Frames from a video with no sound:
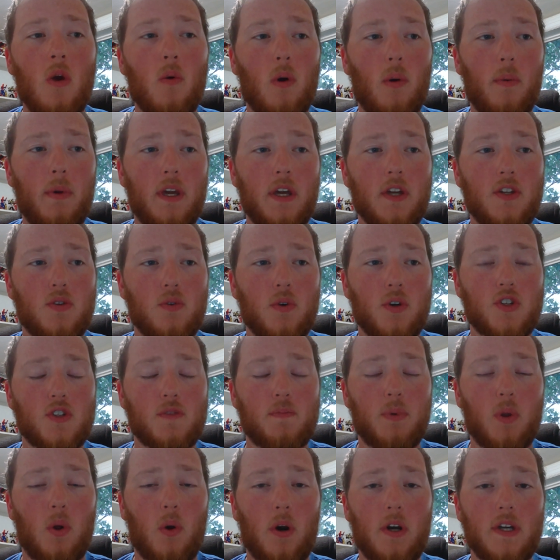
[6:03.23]
where we get to
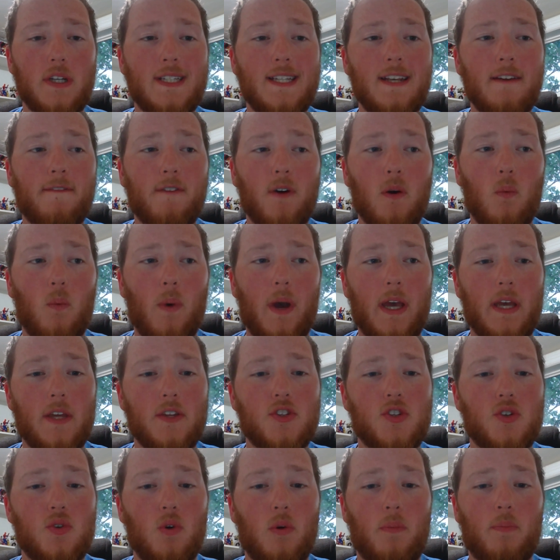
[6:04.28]
explore different
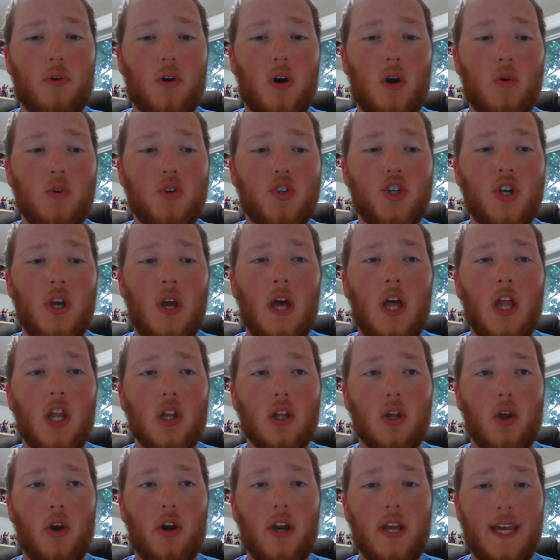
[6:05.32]
ways to approach
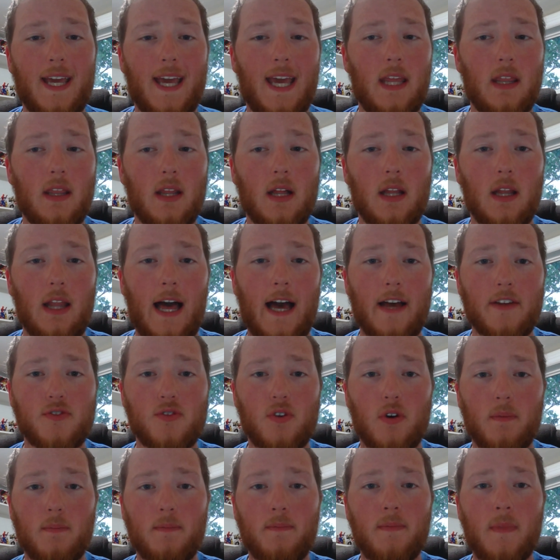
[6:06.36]
learning in the
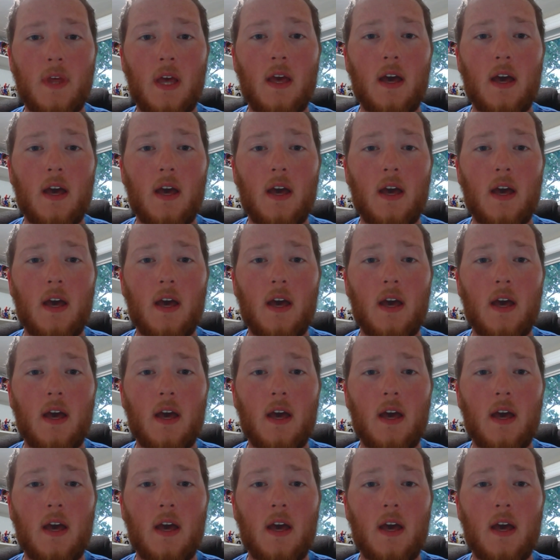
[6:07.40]
classroom.